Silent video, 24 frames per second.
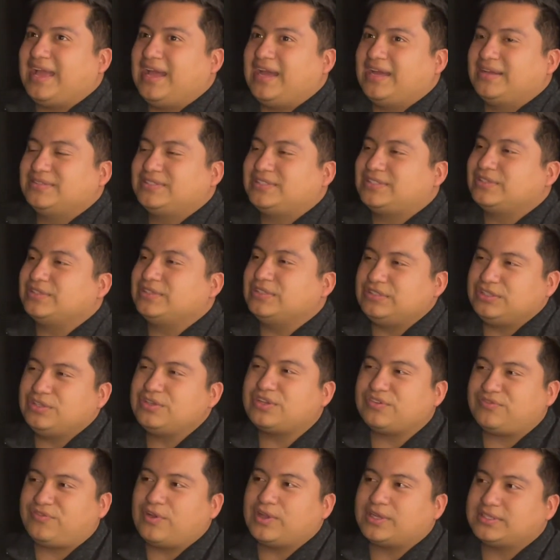So you
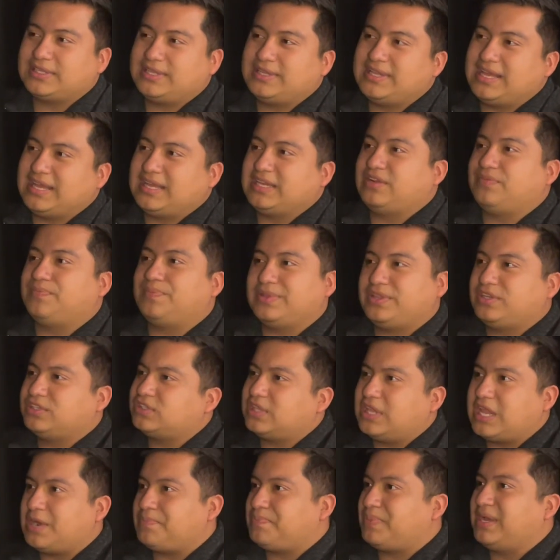can focus on the negative, but there's a
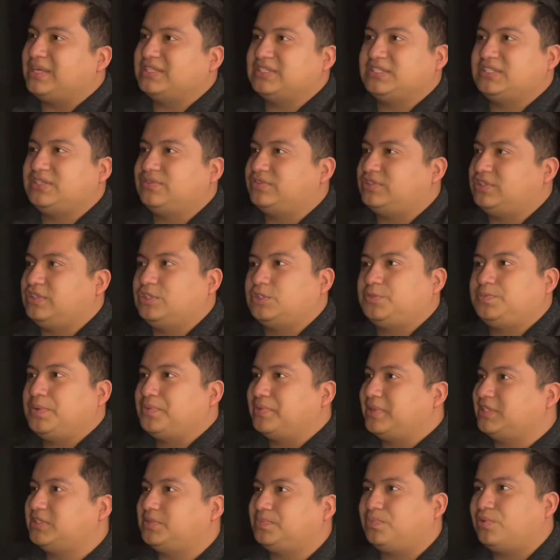lot of positivity. There's people
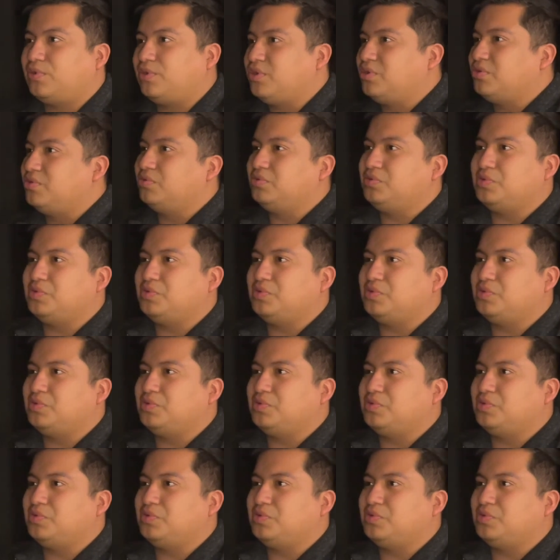that support you.